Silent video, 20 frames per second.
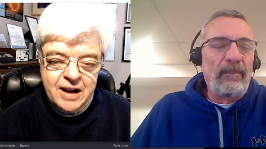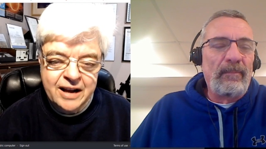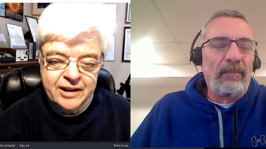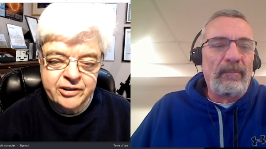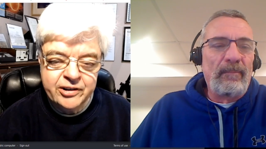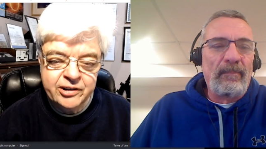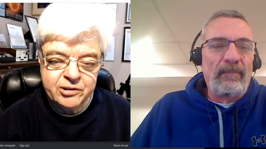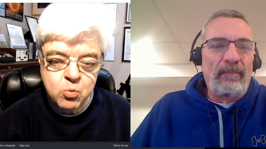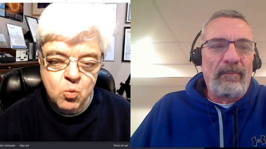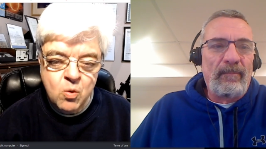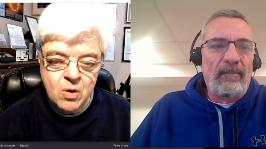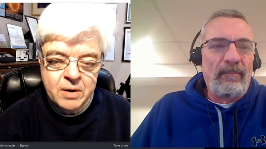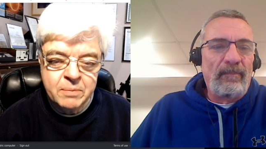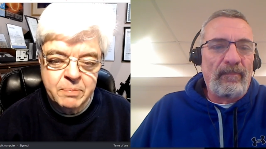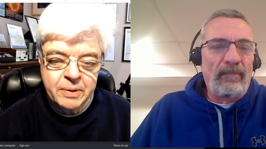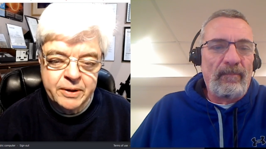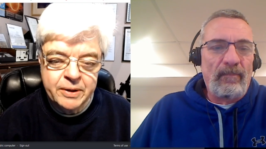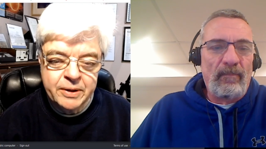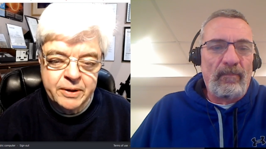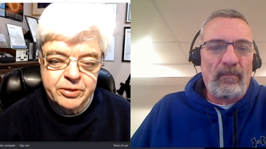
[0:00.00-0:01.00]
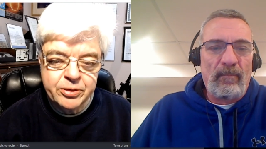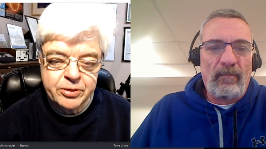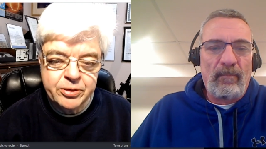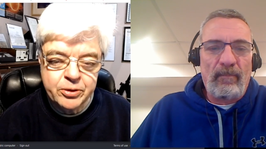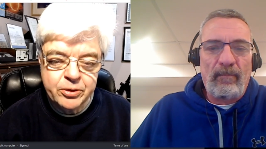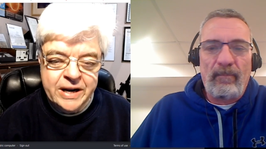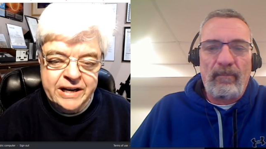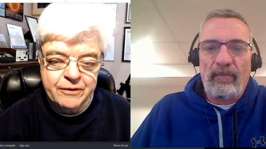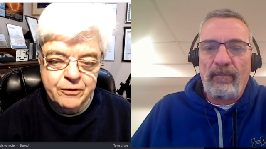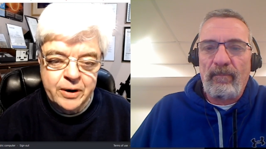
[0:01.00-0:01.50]
Speaker 1: on not just one but
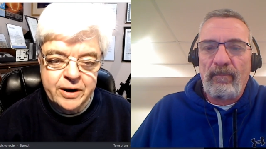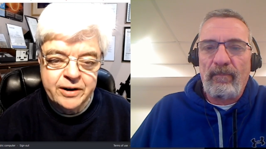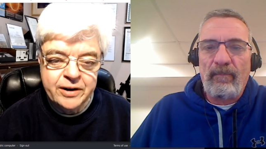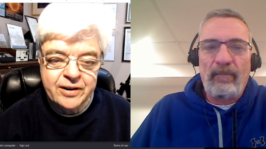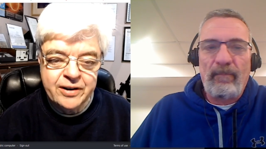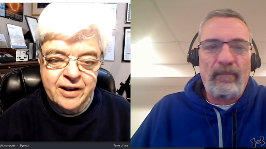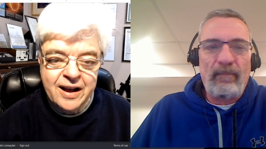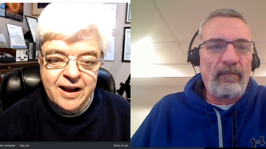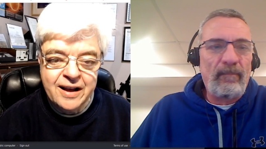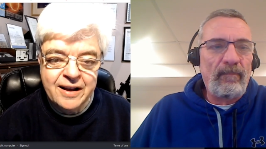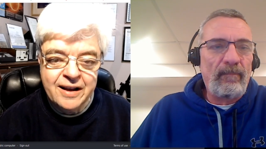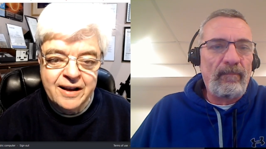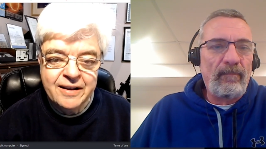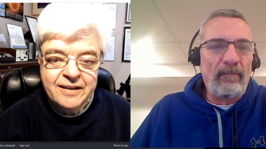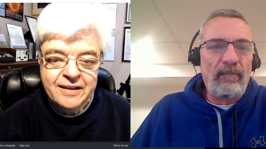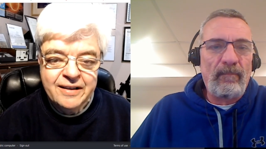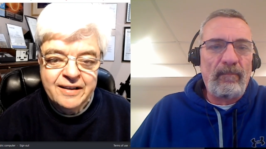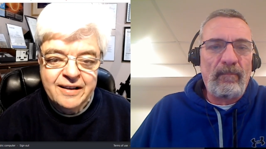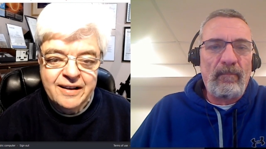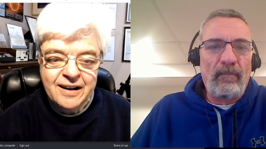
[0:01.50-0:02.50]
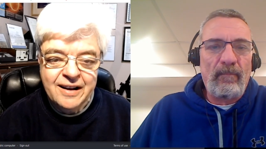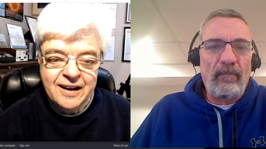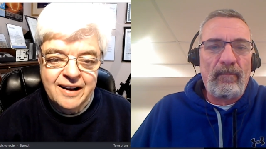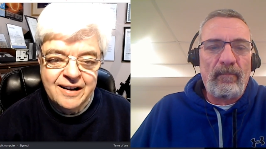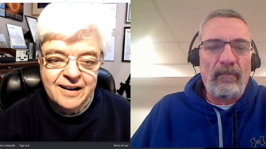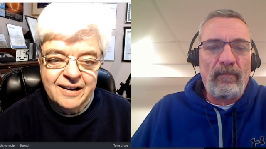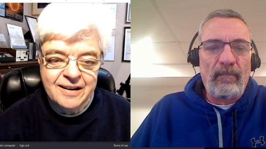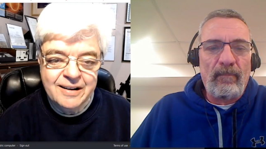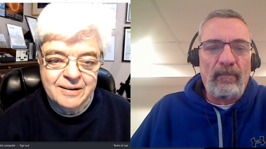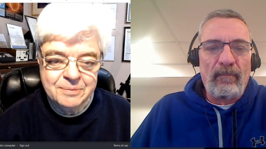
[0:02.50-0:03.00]
three different uh,
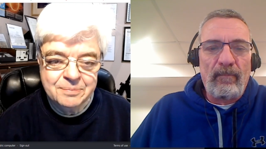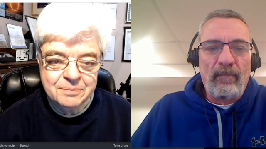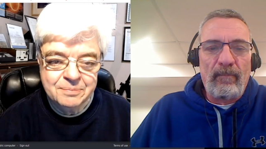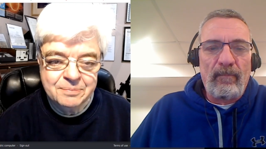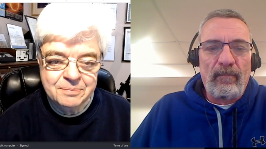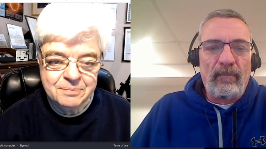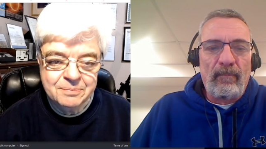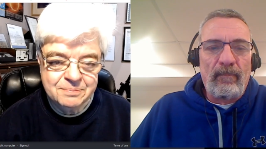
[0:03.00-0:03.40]
uh,